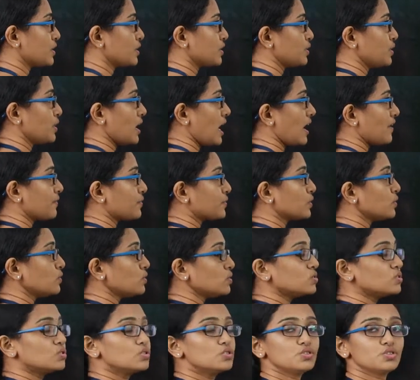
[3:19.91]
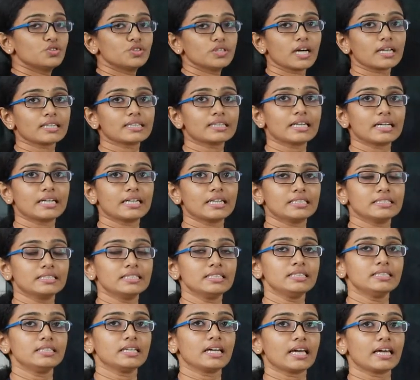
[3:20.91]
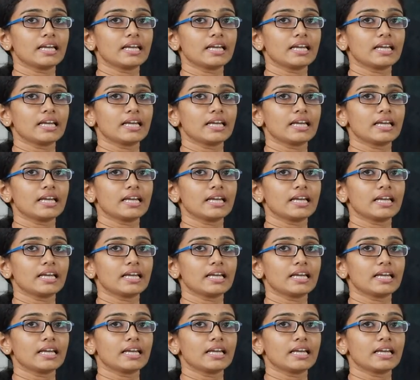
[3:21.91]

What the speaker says: you have to check the digit